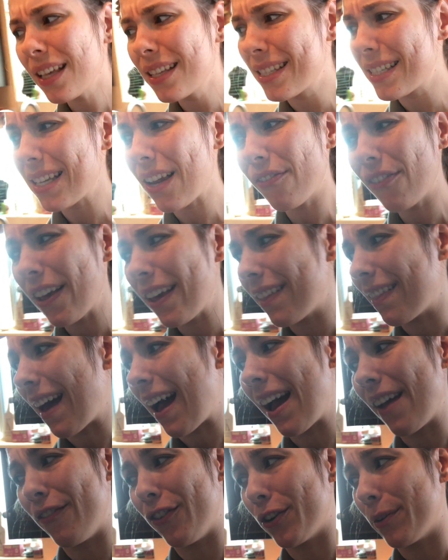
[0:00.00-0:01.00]
Stuff like
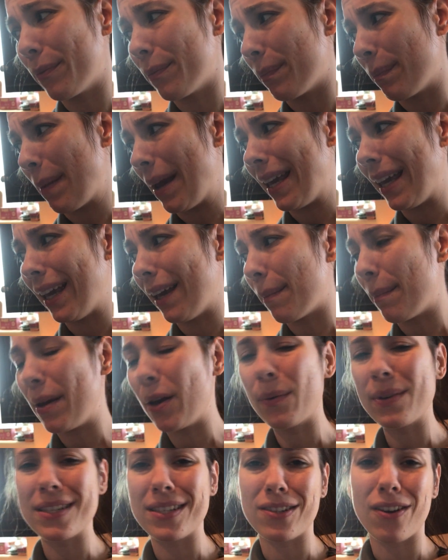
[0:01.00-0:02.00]
that. If you're making a
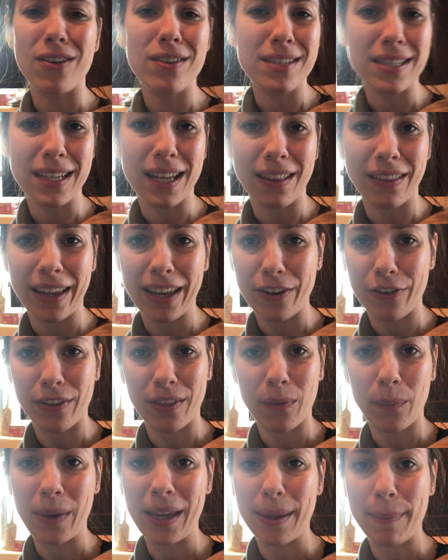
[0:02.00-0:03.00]
meal with salsa later in
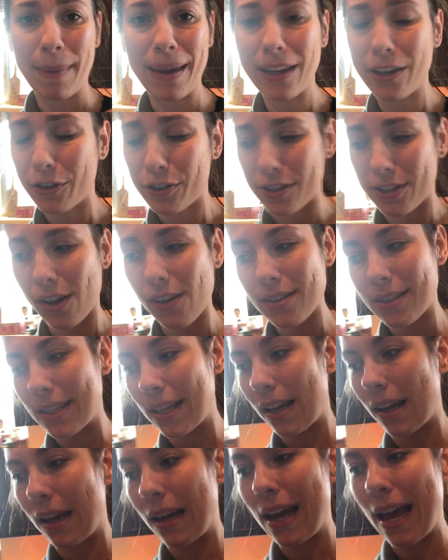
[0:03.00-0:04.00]
the week, make your
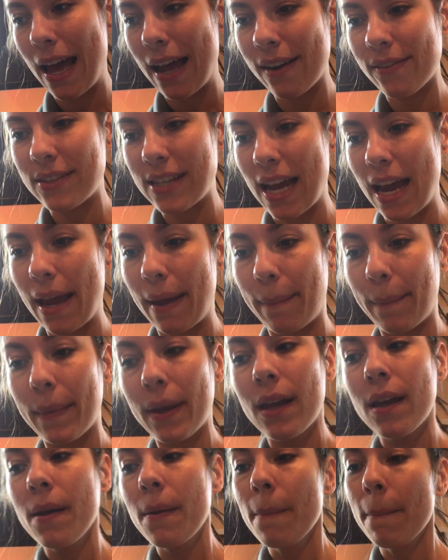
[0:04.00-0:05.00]
salsa ahead of time.
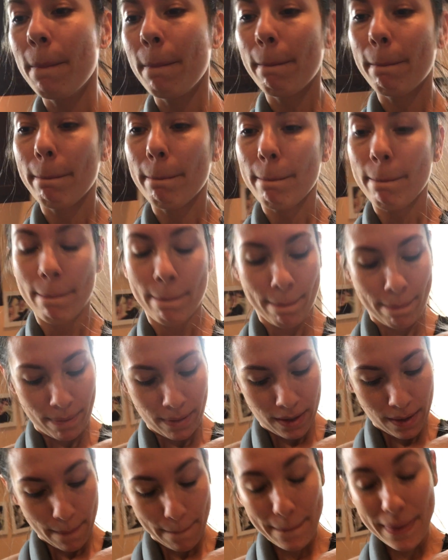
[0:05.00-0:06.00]

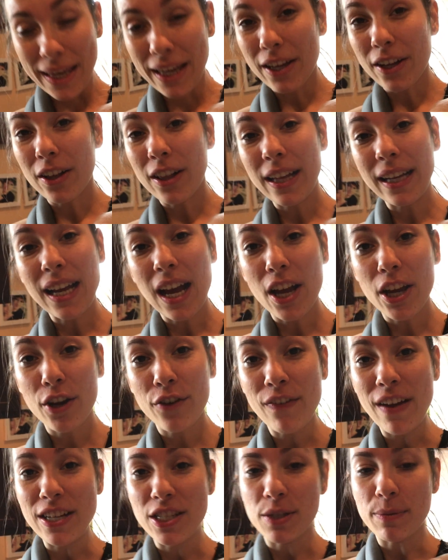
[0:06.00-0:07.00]
Peel and cut your
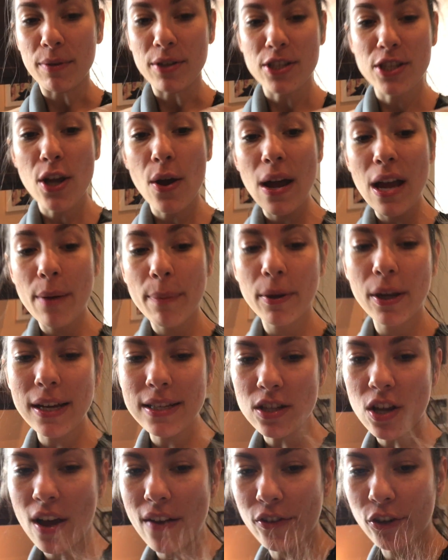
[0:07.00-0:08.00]
vegetables. So I hope you
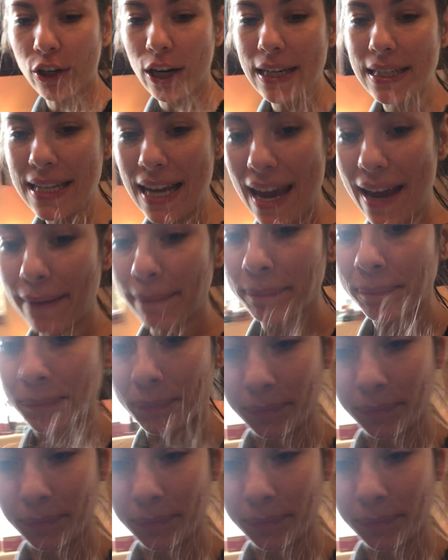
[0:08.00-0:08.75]
guys all have a great day.